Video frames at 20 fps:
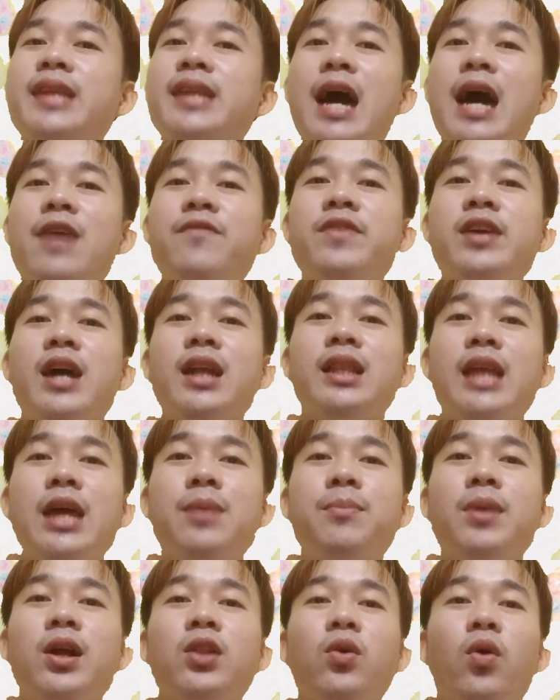not having a
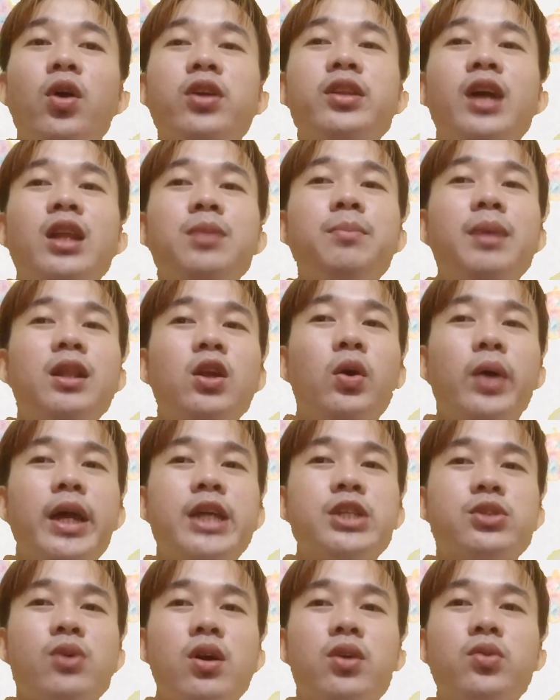label or not
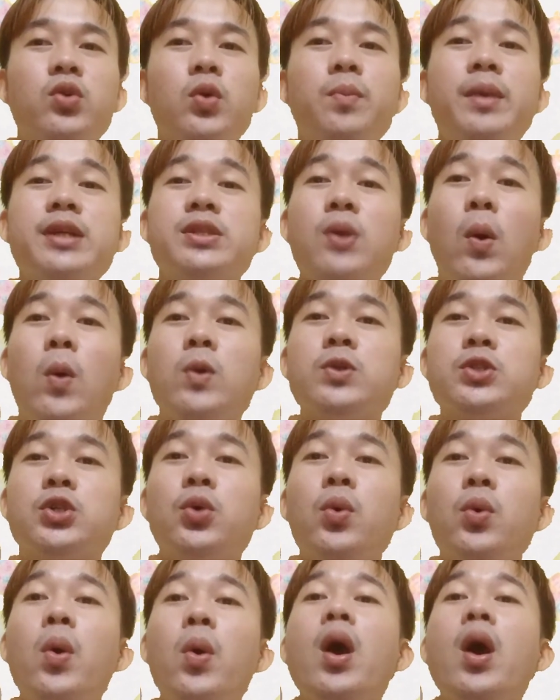belonging to a group is
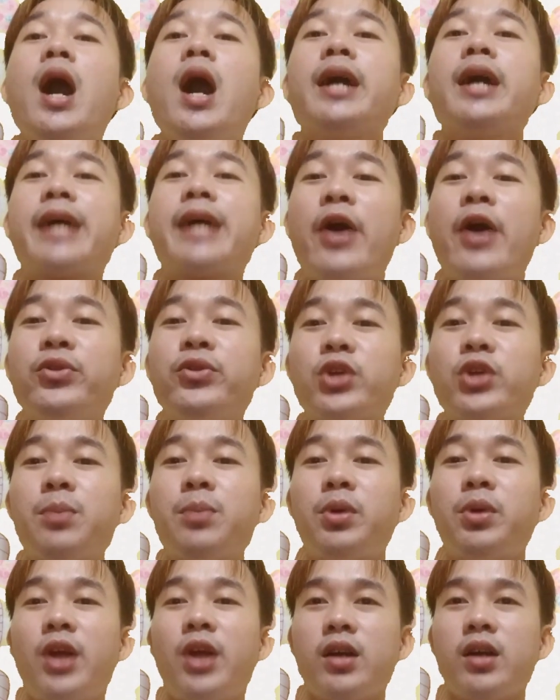also
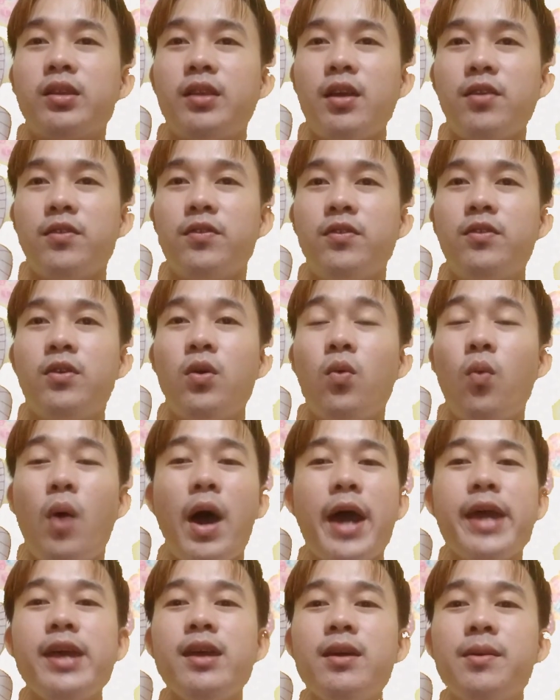counterproductive.
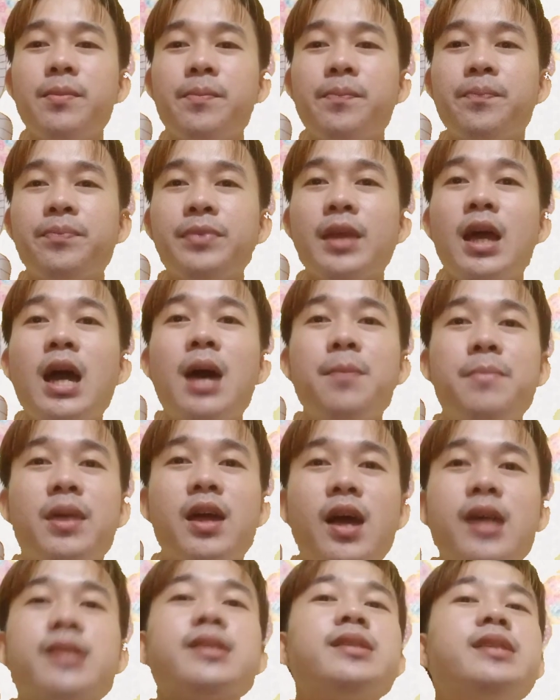Why?
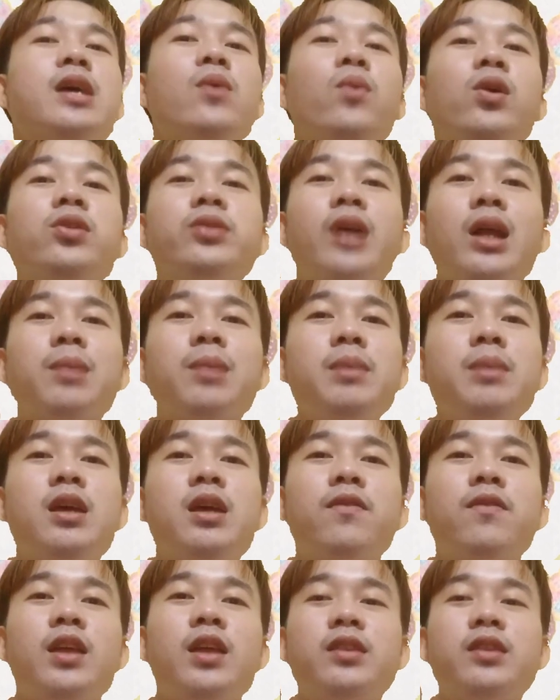Because they will not be
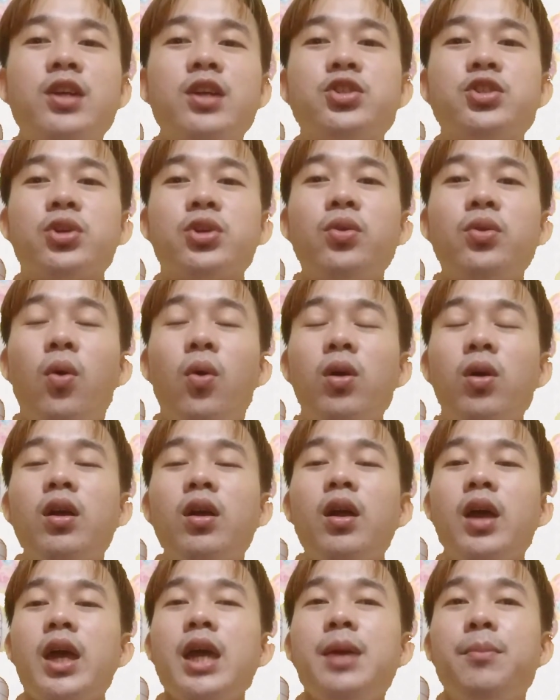given attention
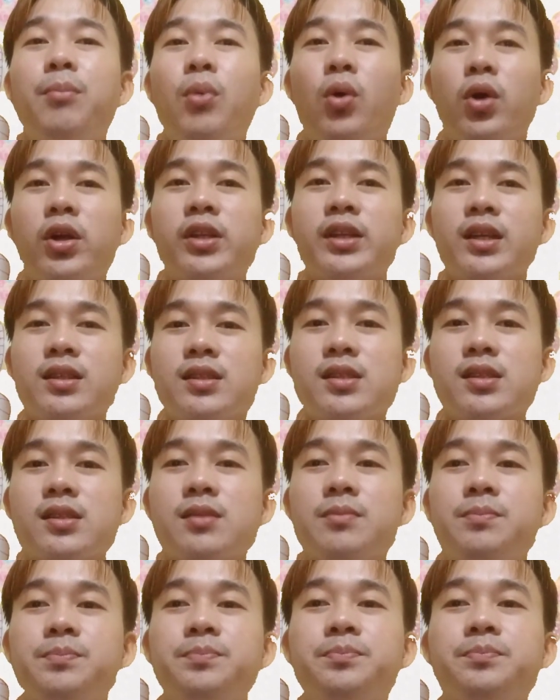or
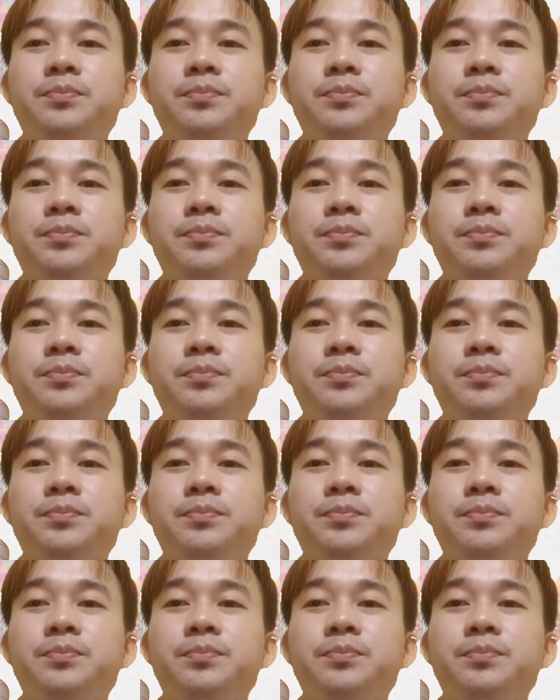importance.